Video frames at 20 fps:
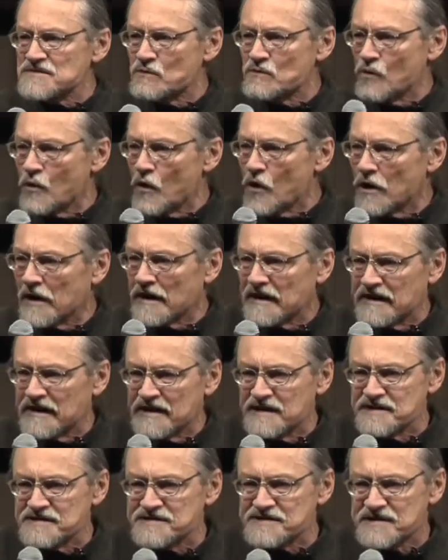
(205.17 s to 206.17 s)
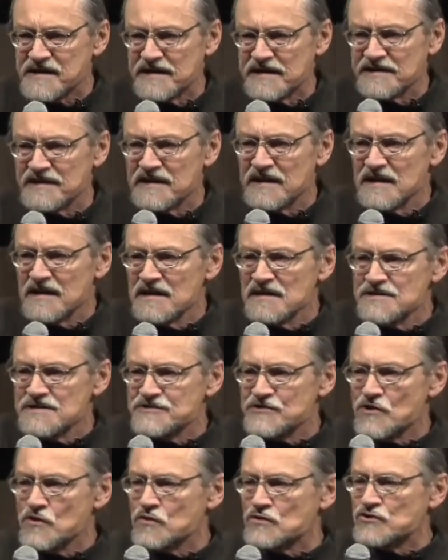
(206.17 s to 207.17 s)
"Wally," he said,
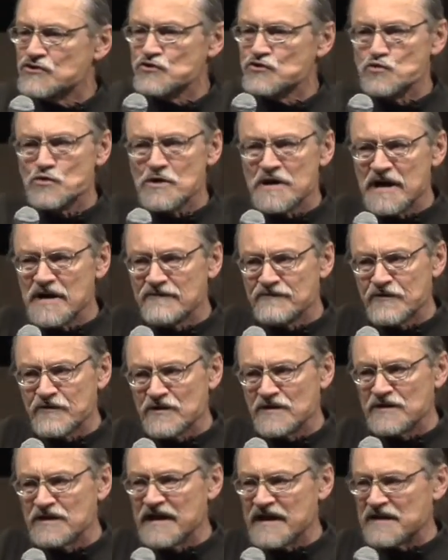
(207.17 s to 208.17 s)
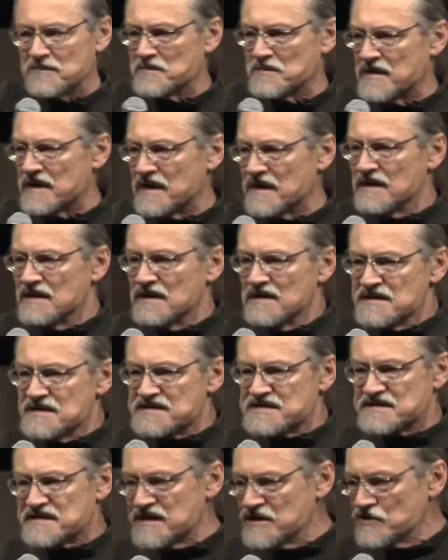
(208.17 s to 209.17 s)
"don't you ever let me
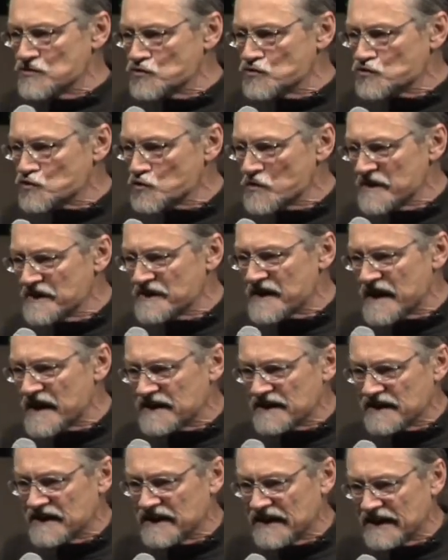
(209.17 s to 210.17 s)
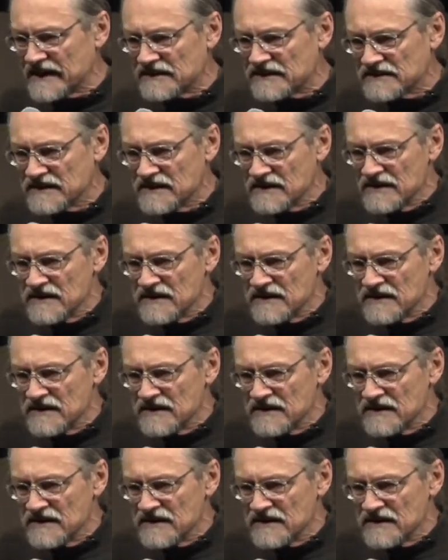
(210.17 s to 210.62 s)
see you doing that again."